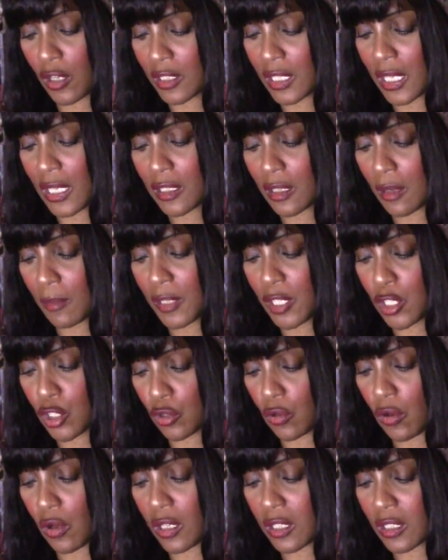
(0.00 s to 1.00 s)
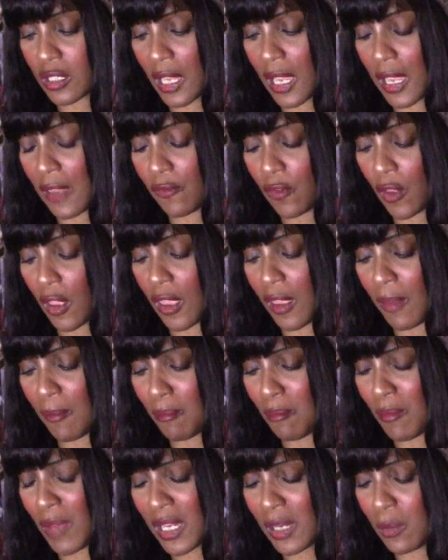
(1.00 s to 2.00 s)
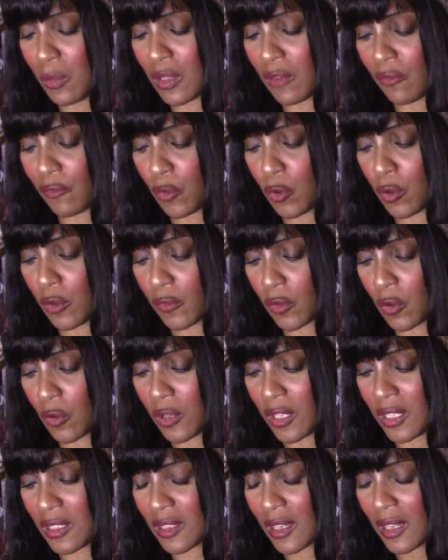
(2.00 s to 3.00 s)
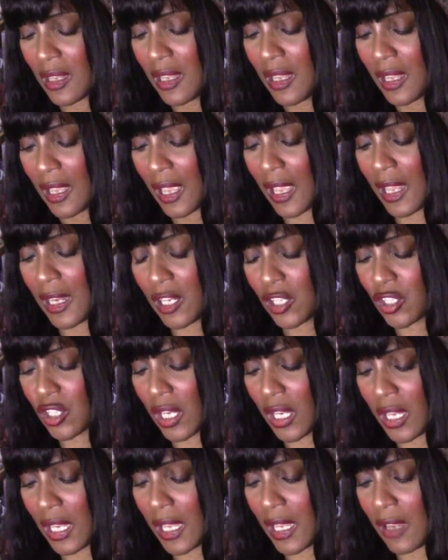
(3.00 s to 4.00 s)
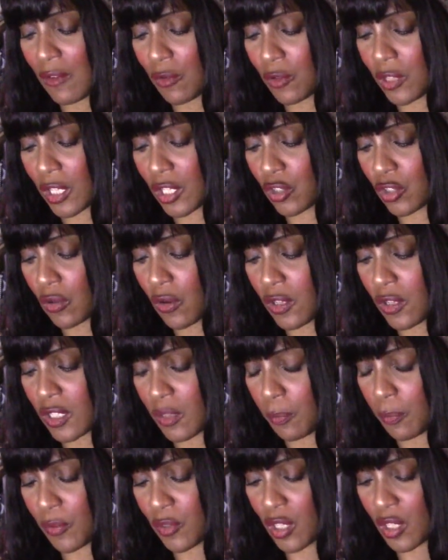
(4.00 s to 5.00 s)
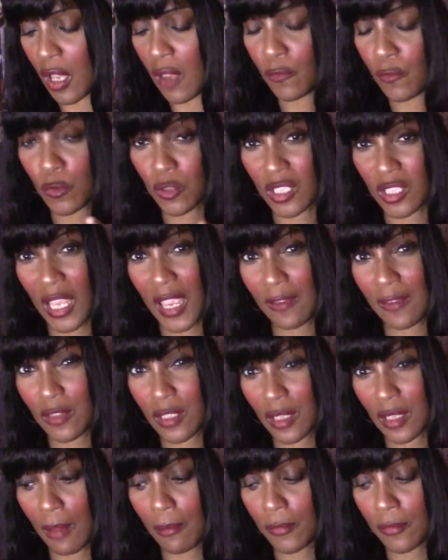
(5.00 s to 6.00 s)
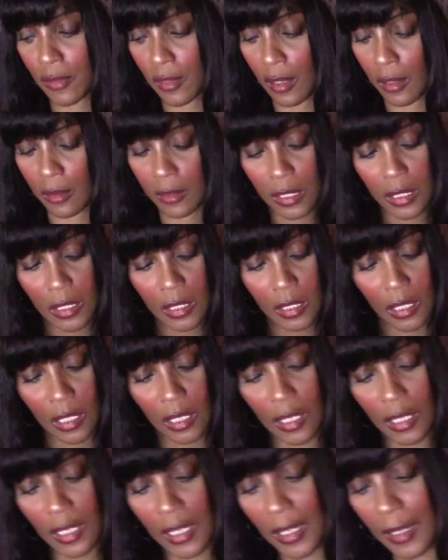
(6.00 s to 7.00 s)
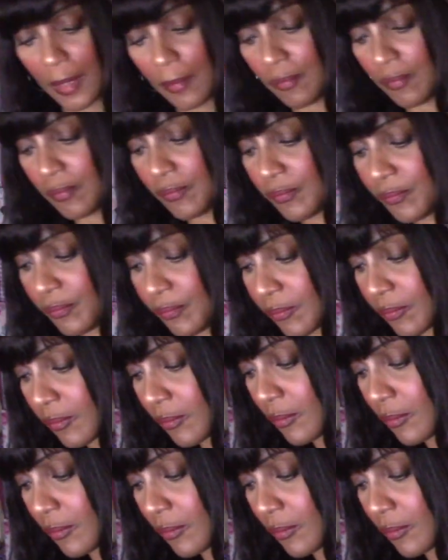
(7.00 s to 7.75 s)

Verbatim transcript: I see somebody's trying to save uh, money with the Four of Coins energy here or they're trying to preserve or save something. Um,